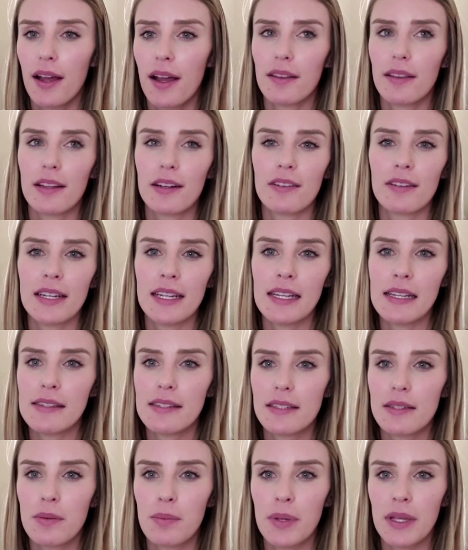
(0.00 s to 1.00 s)
There
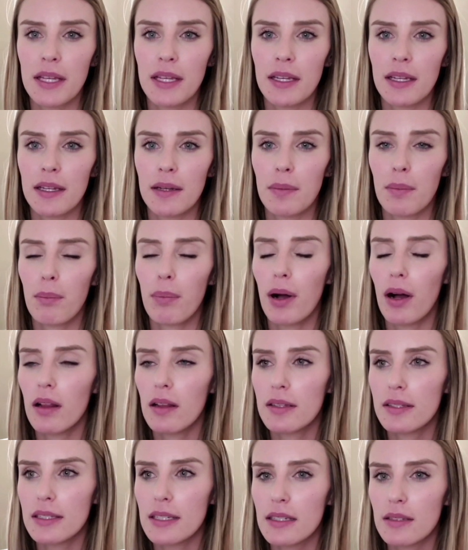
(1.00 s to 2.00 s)
needs to be
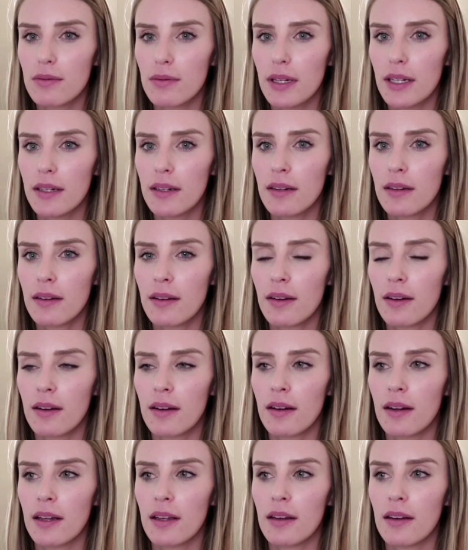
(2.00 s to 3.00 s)
policies written
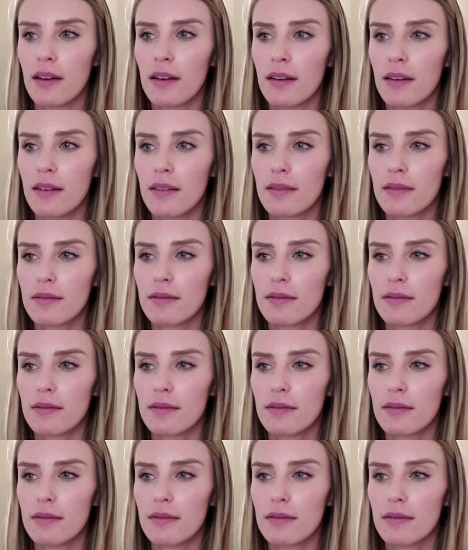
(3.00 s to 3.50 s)
on